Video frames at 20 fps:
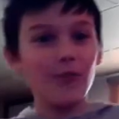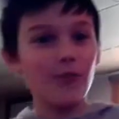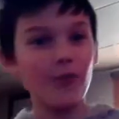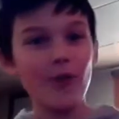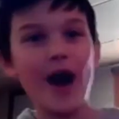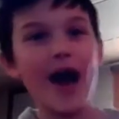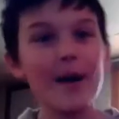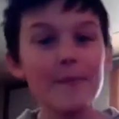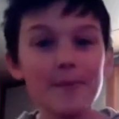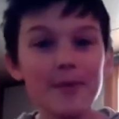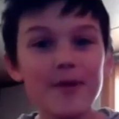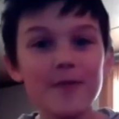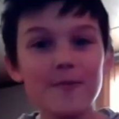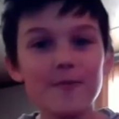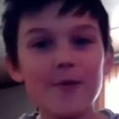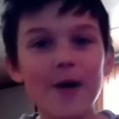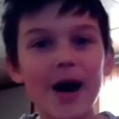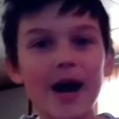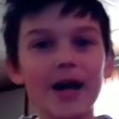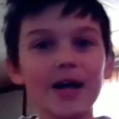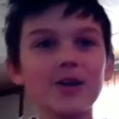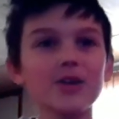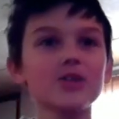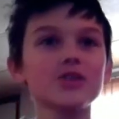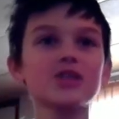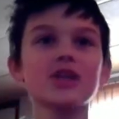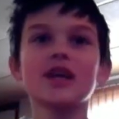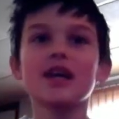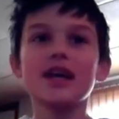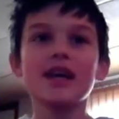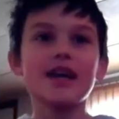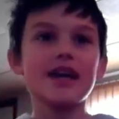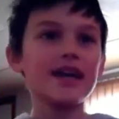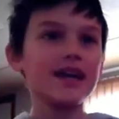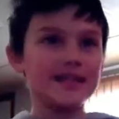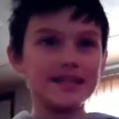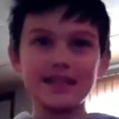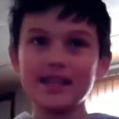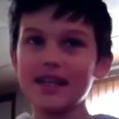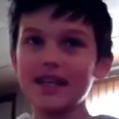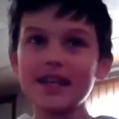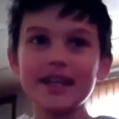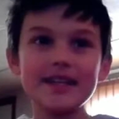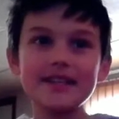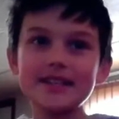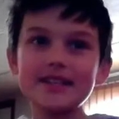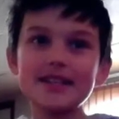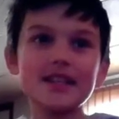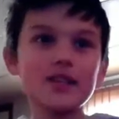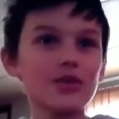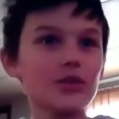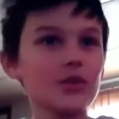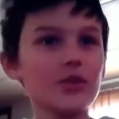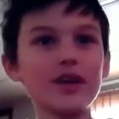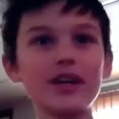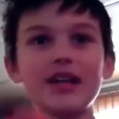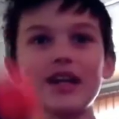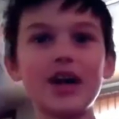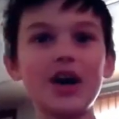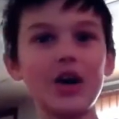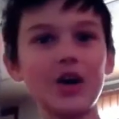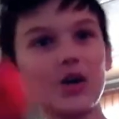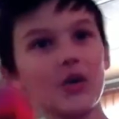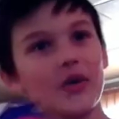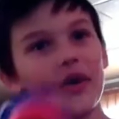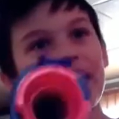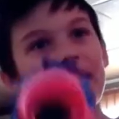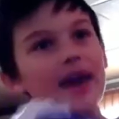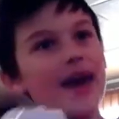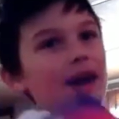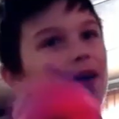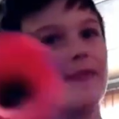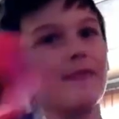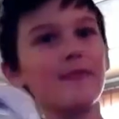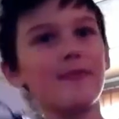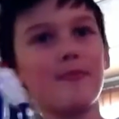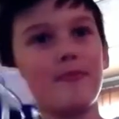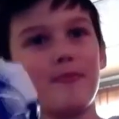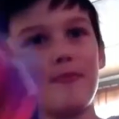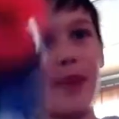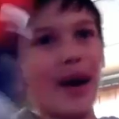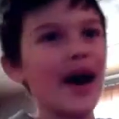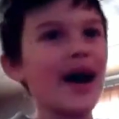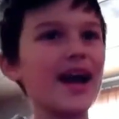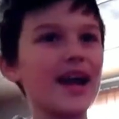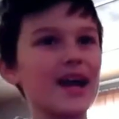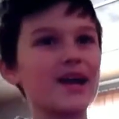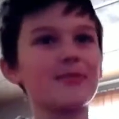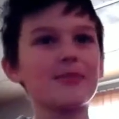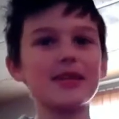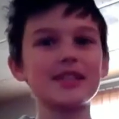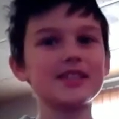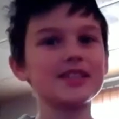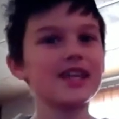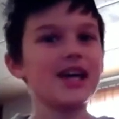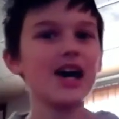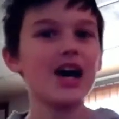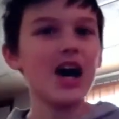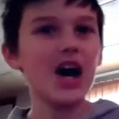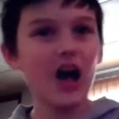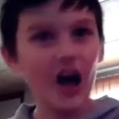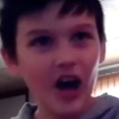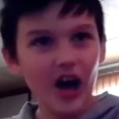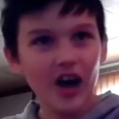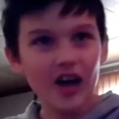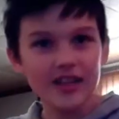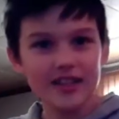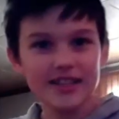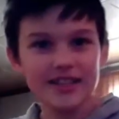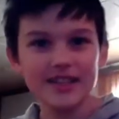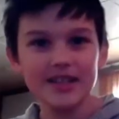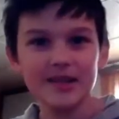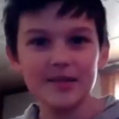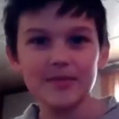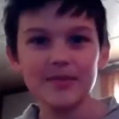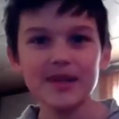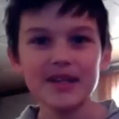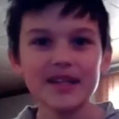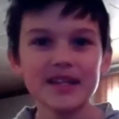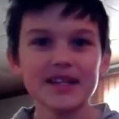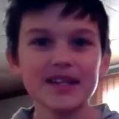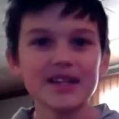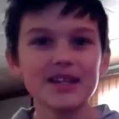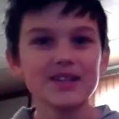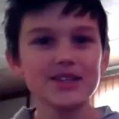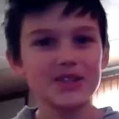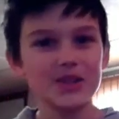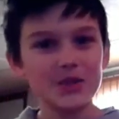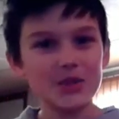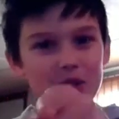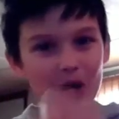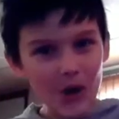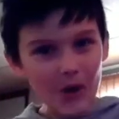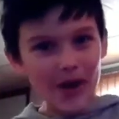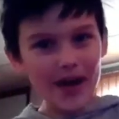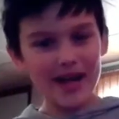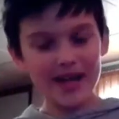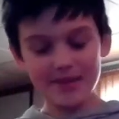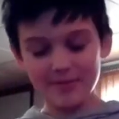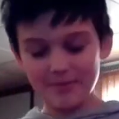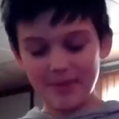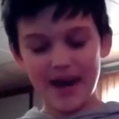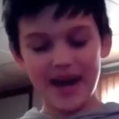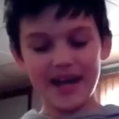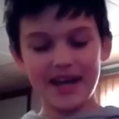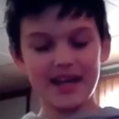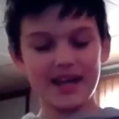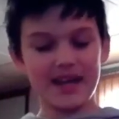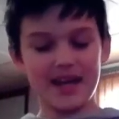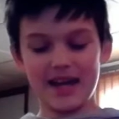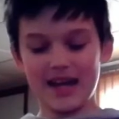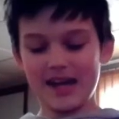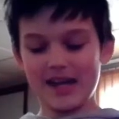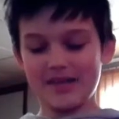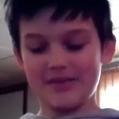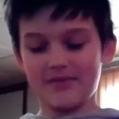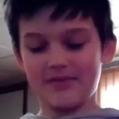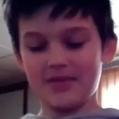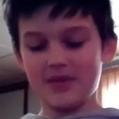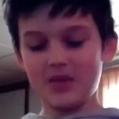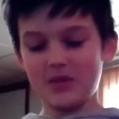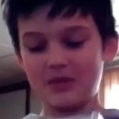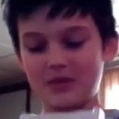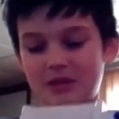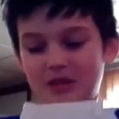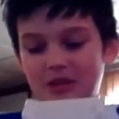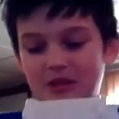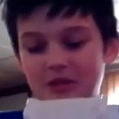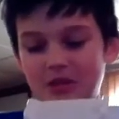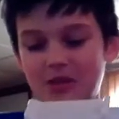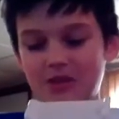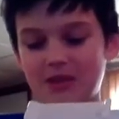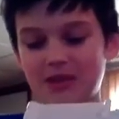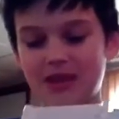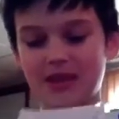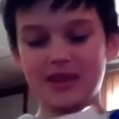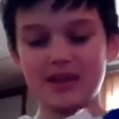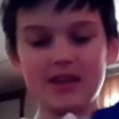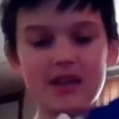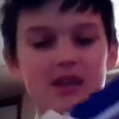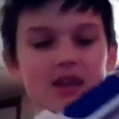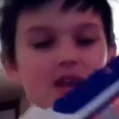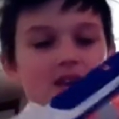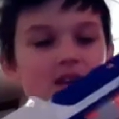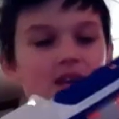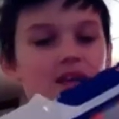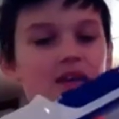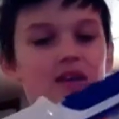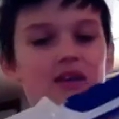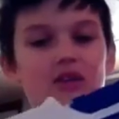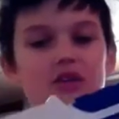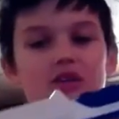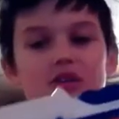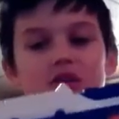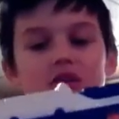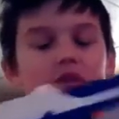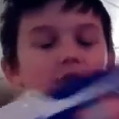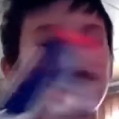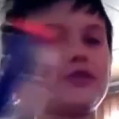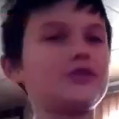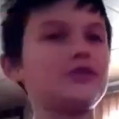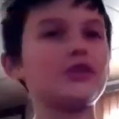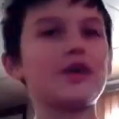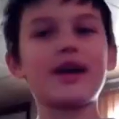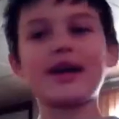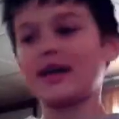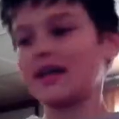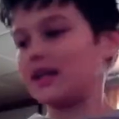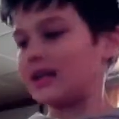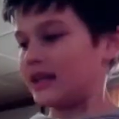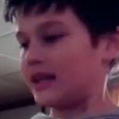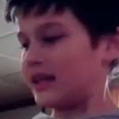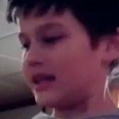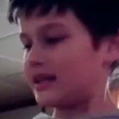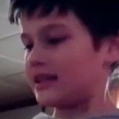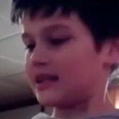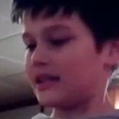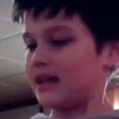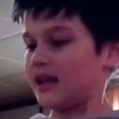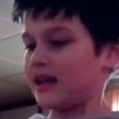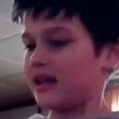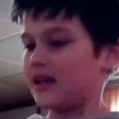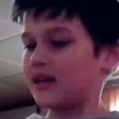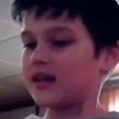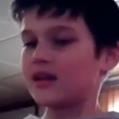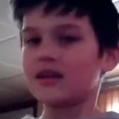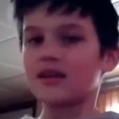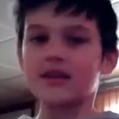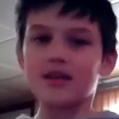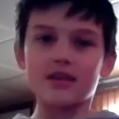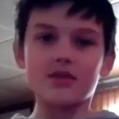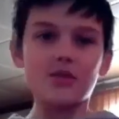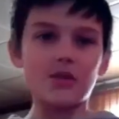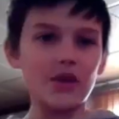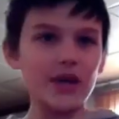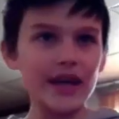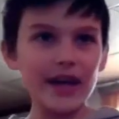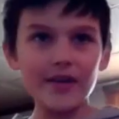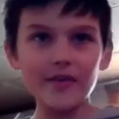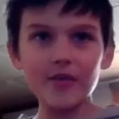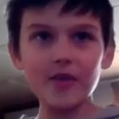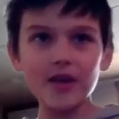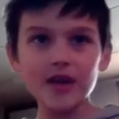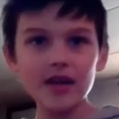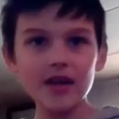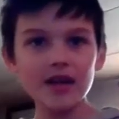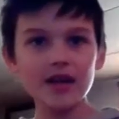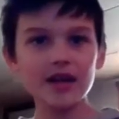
rapid fires, it's easy to reload, and bam, it's awesome. So go ahead and buy it. I have no clue. It's like Nerf Strike Elite, whatever.